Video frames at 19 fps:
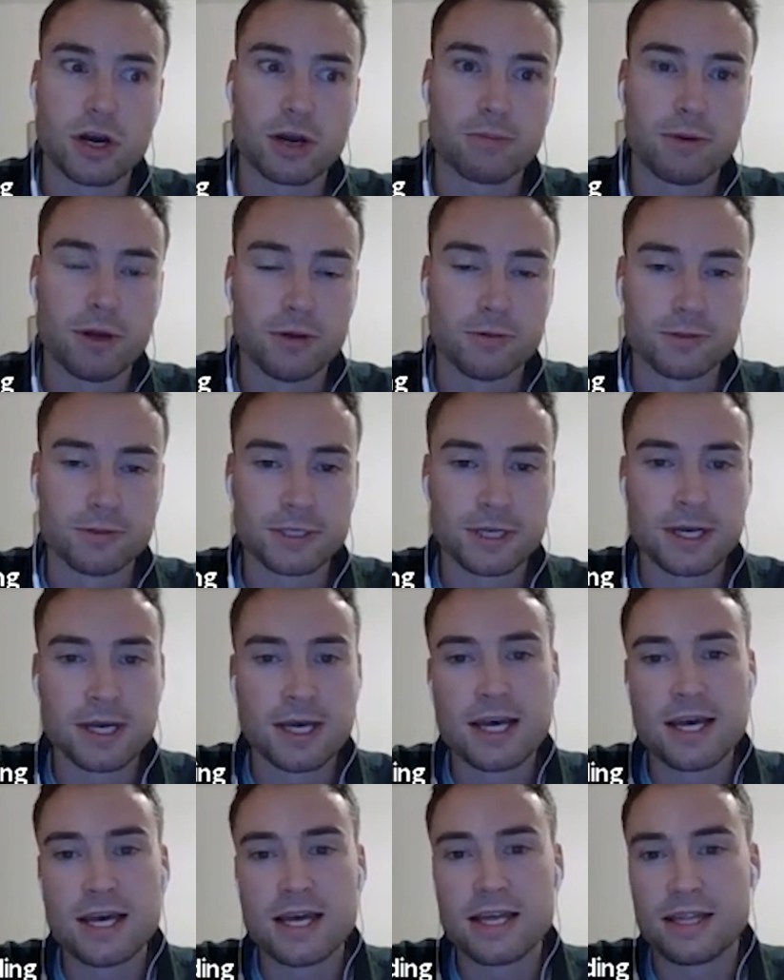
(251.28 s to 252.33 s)
loans.
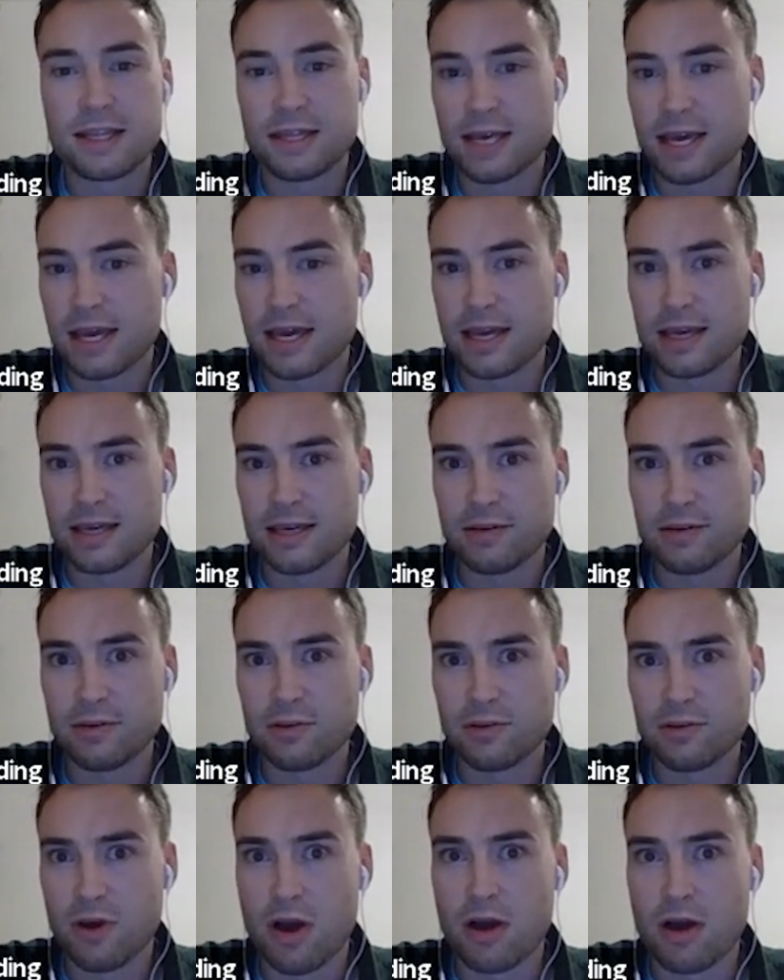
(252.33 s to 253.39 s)
They
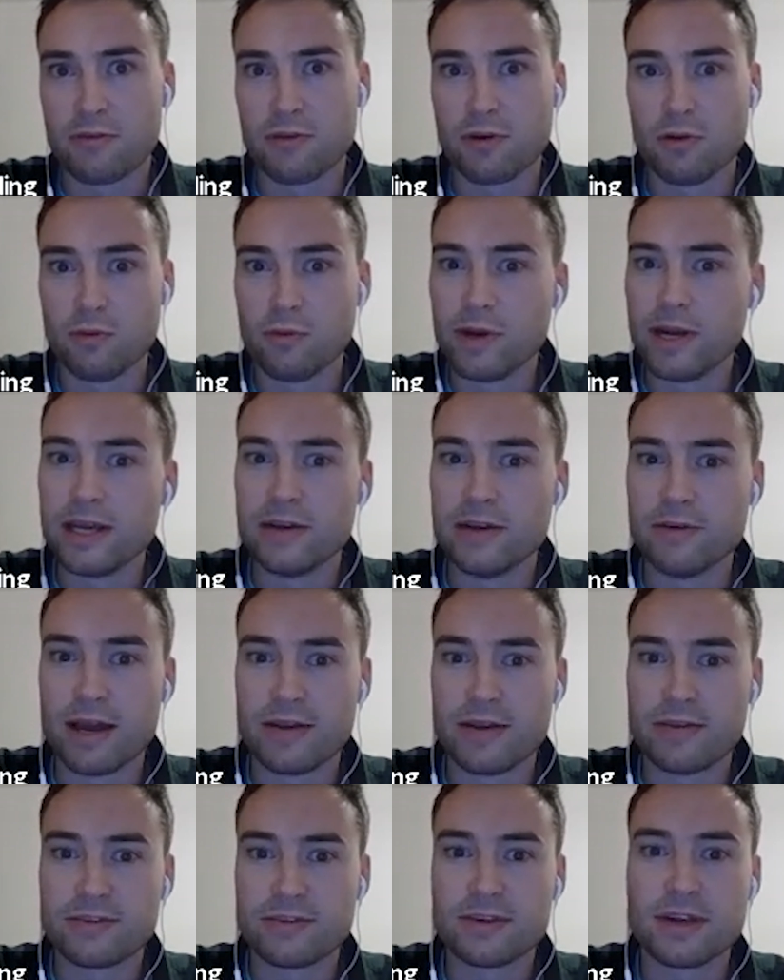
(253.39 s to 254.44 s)
offer a really
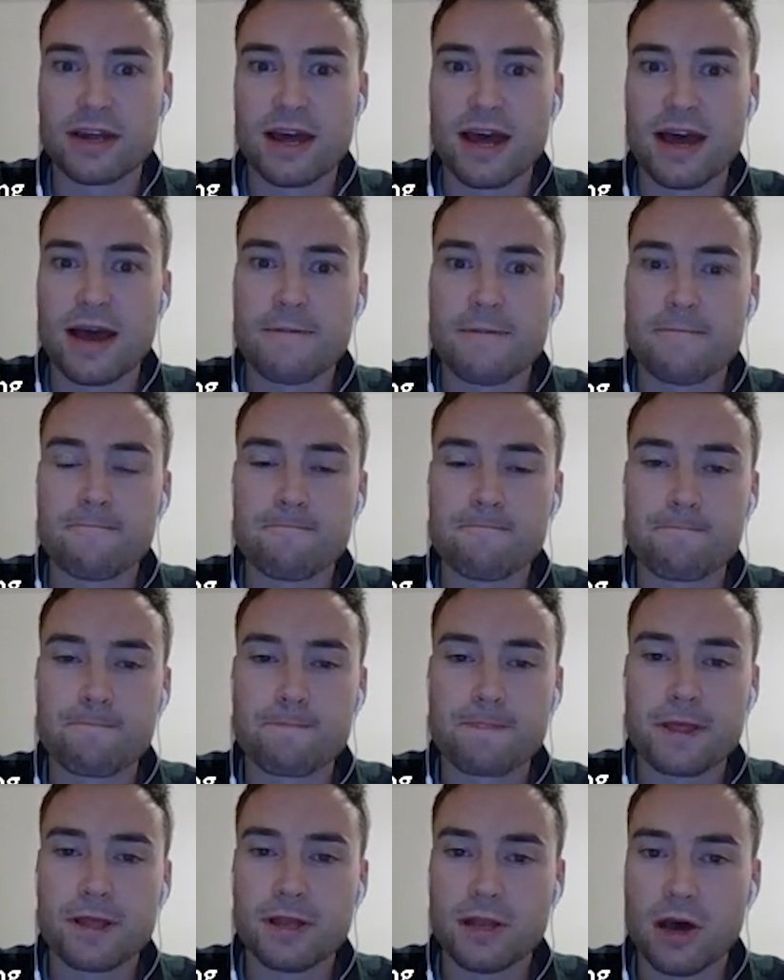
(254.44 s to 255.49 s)
great
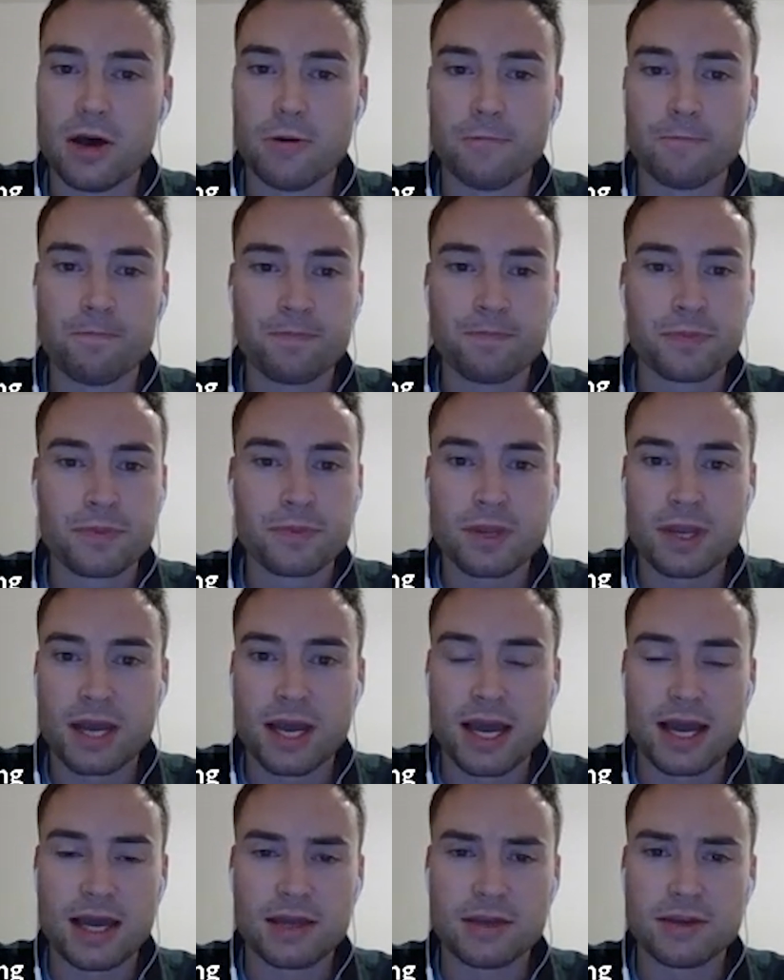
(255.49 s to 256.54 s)
loan.
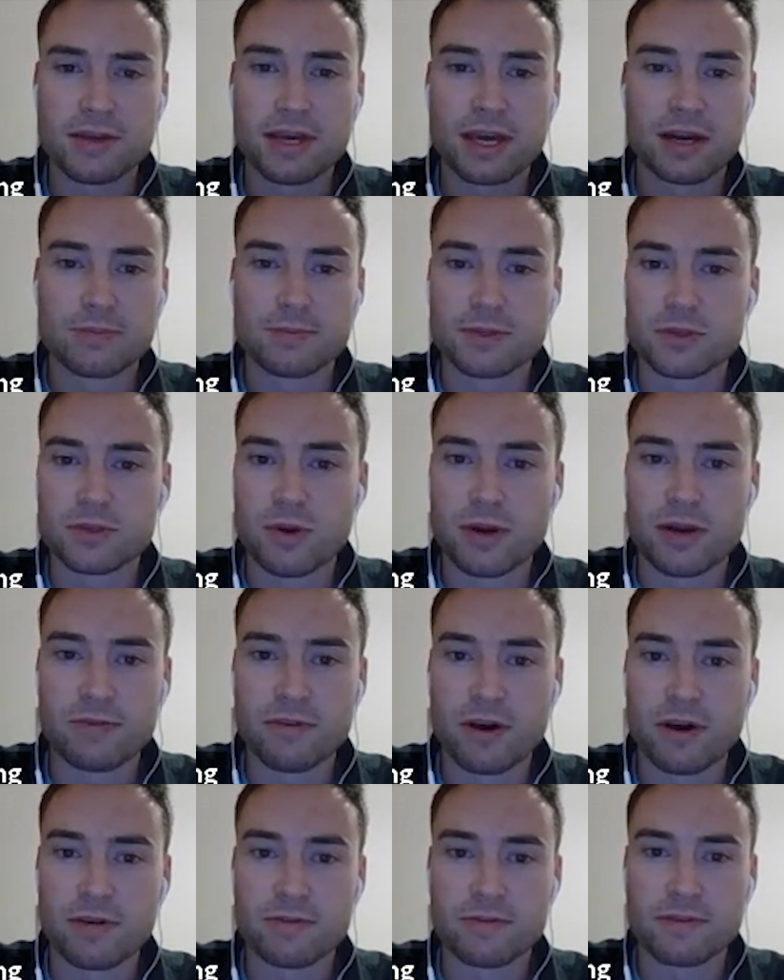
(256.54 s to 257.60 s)
You can get up to
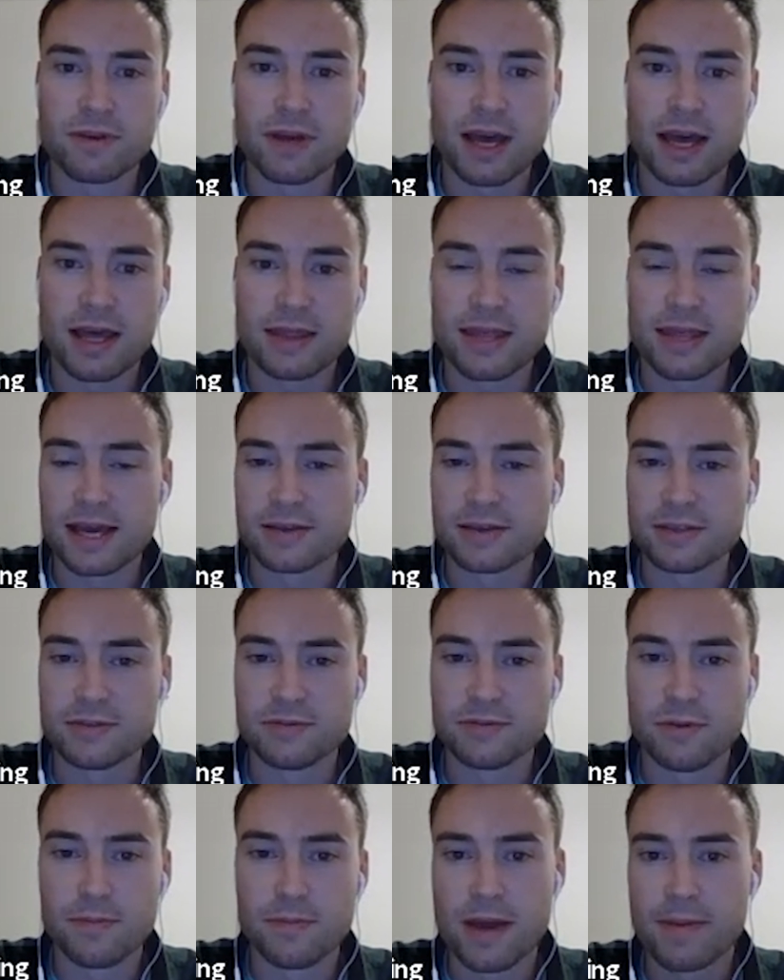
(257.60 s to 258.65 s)
25,000
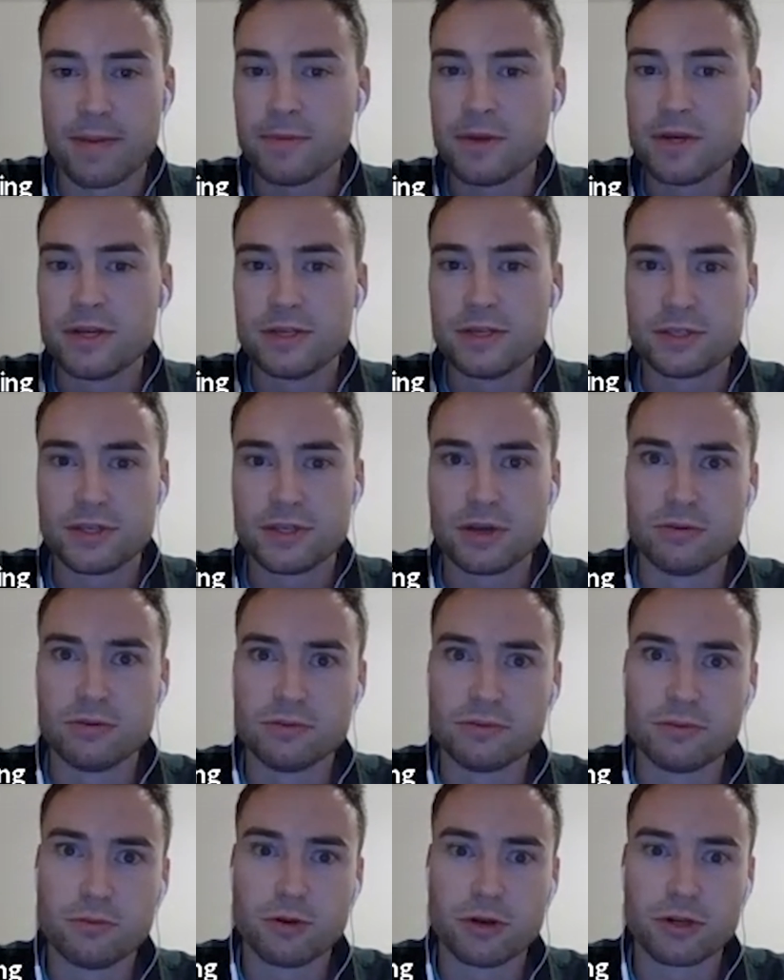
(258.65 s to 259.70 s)
from them. So
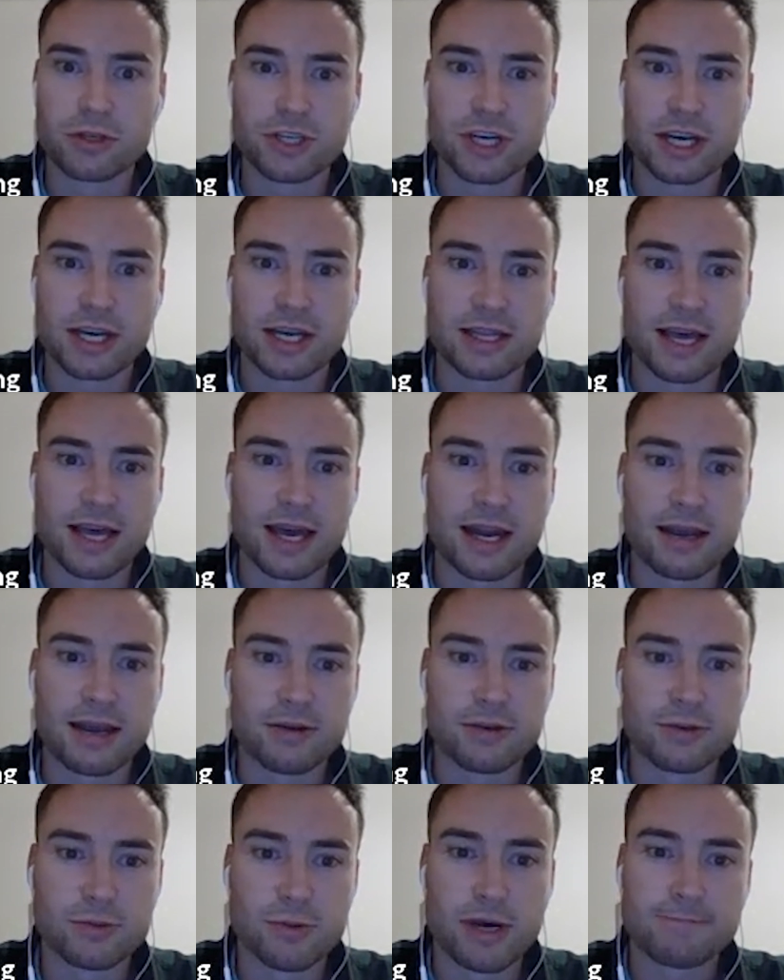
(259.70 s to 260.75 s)
worth checking that out
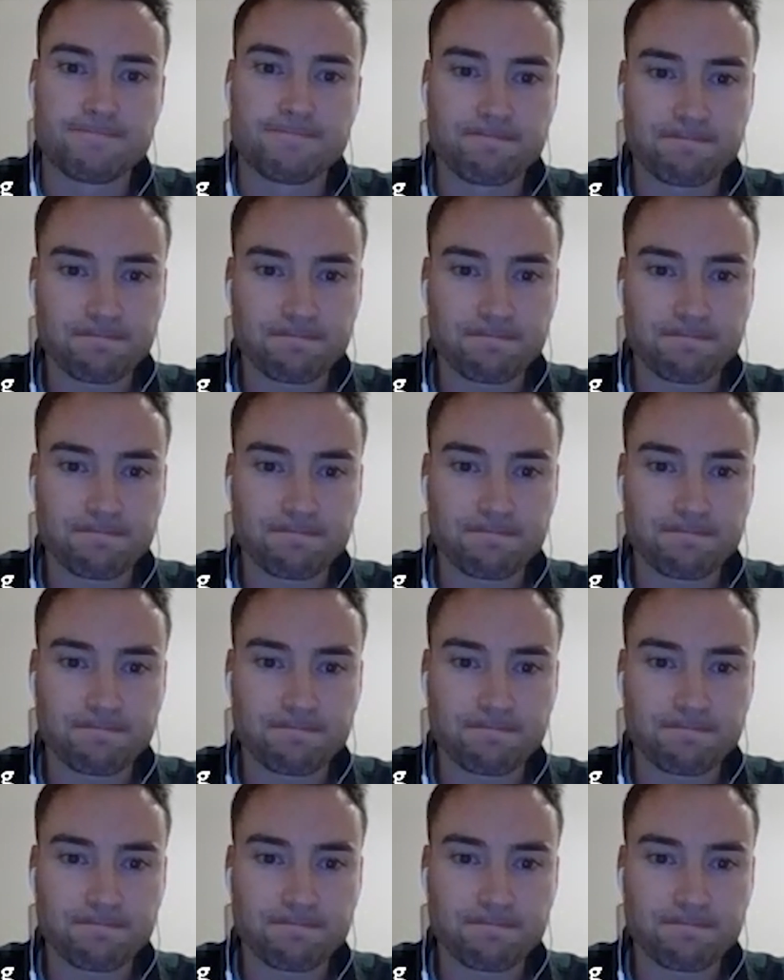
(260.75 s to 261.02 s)
as well.